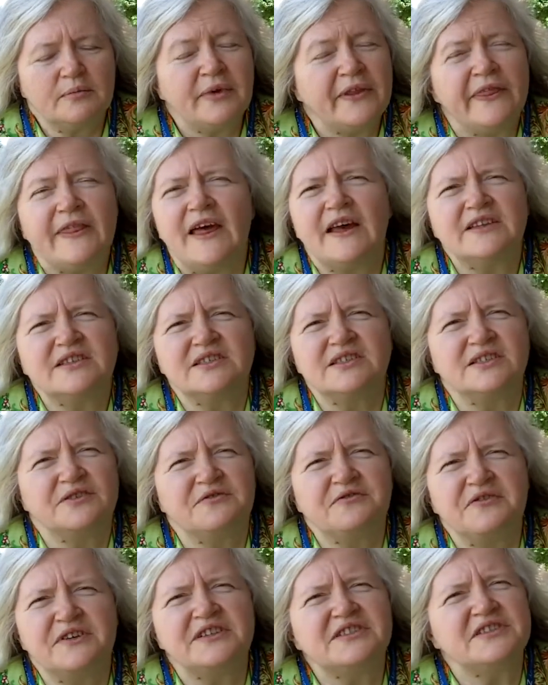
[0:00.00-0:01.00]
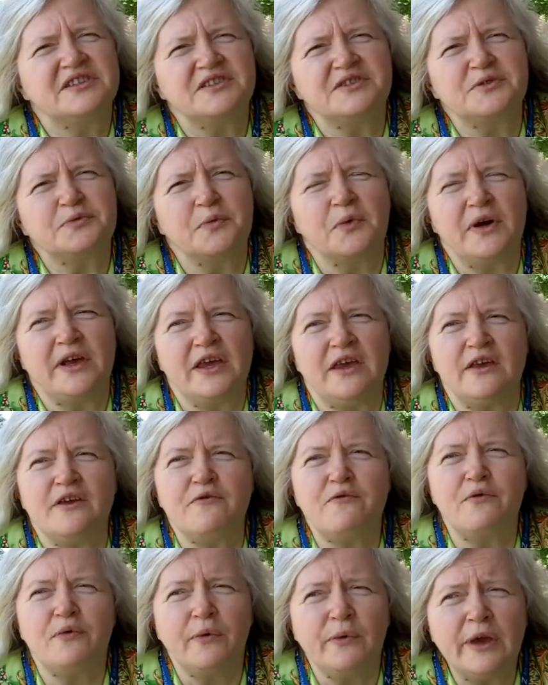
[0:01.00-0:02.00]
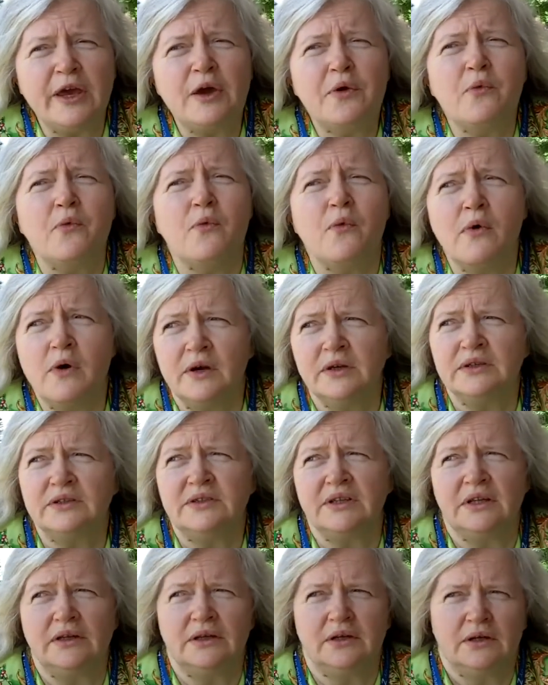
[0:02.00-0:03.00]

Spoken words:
But that's the fastest way. If we want